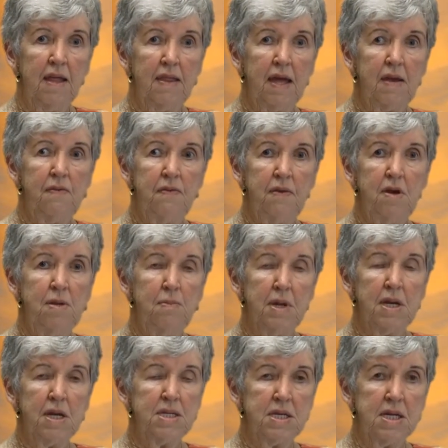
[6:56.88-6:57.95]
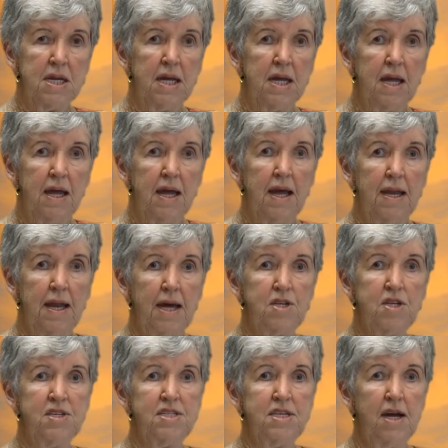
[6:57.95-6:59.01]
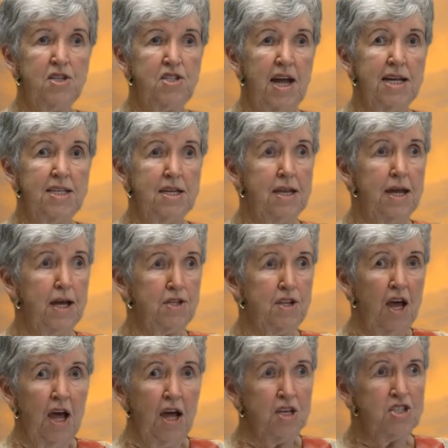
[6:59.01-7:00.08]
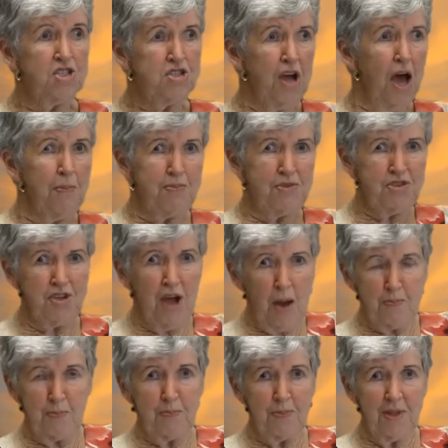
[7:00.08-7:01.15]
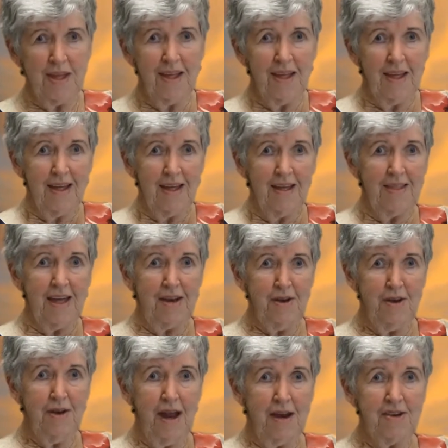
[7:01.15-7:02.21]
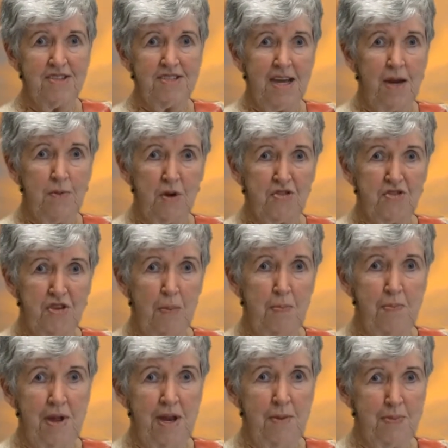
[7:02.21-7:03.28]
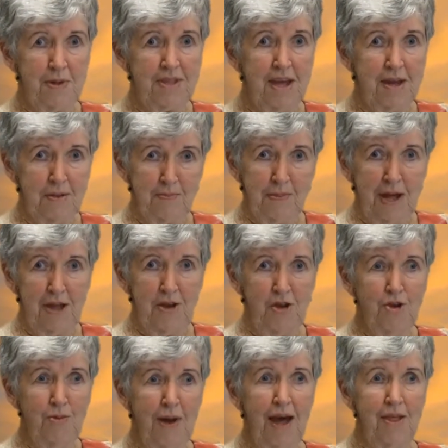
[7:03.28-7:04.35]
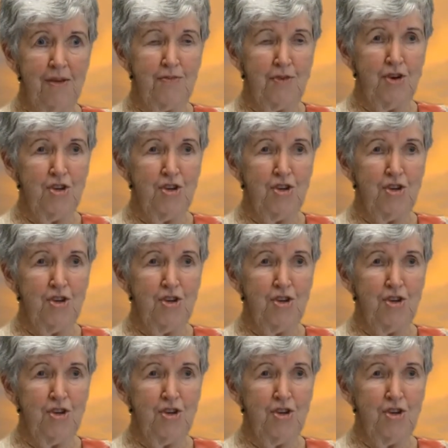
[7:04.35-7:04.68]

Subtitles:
That very minute. And I just shouted out, stop, stop! They didn't understand what stop meant, but they knew by the